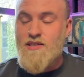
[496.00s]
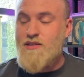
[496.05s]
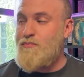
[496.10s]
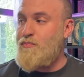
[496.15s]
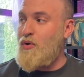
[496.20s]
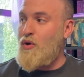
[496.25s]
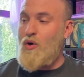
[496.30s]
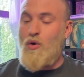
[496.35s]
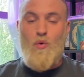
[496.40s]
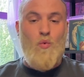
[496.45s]

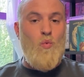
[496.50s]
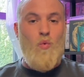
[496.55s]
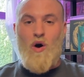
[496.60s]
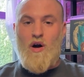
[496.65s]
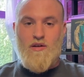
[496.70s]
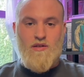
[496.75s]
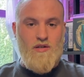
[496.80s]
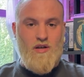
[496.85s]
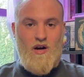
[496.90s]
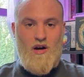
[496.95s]
pull
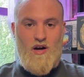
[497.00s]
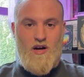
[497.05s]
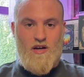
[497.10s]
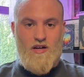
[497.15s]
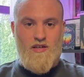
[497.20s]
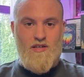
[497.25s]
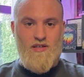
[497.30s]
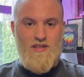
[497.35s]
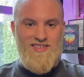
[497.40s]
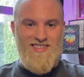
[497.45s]
one
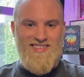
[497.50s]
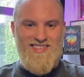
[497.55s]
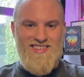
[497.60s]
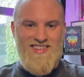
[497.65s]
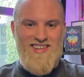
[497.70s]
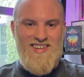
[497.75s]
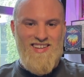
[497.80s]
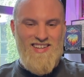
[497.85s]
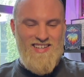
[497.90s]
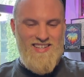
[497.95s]
card
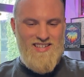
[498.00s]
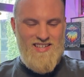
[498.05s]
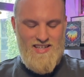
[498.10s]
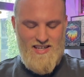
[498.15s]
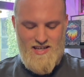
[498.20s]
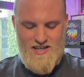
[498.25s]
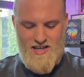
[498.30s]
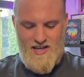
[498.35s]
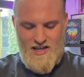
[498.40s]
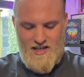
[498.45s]

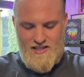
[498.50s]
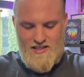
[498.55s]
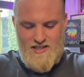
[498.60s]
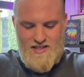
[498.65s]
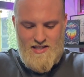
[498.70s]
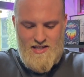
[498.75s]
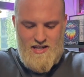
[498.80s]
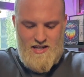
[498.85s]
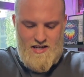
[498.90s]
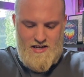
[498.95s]
and
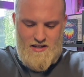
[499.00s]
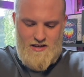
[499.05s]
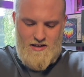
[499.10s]
see